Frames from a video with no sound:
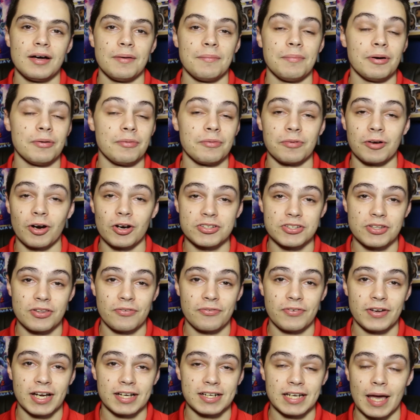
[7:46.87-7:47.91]
but regardless of the
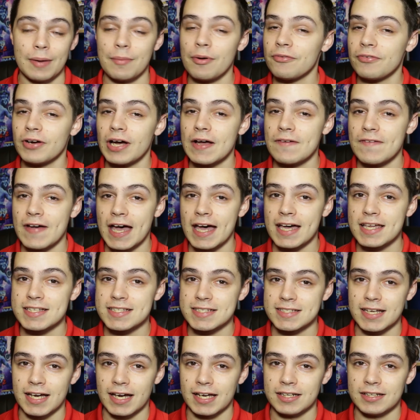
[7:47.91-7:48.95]
fact, Emma Fyffe has
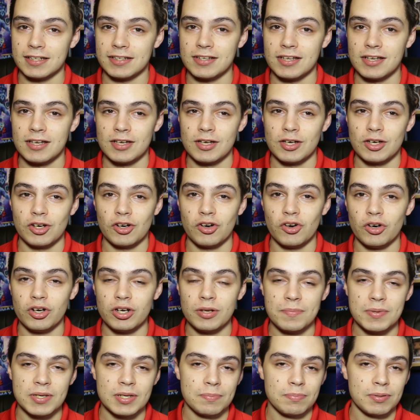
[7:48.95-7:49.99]
signed it. Could
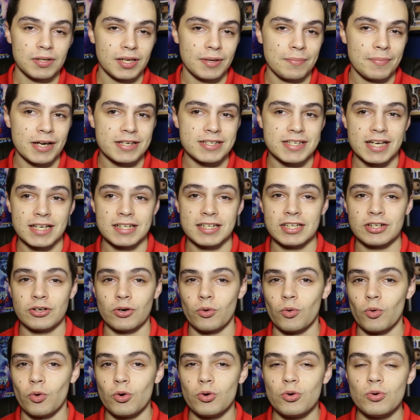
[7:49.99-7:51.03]
it be a play by
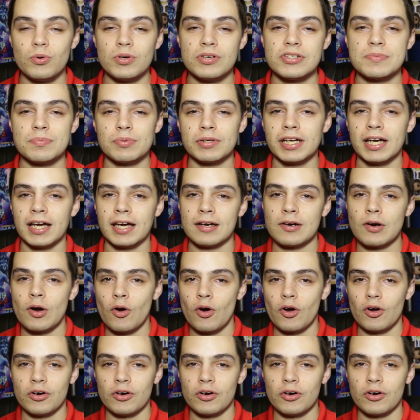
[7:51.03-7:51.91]
Dagnino? Who is Brienne?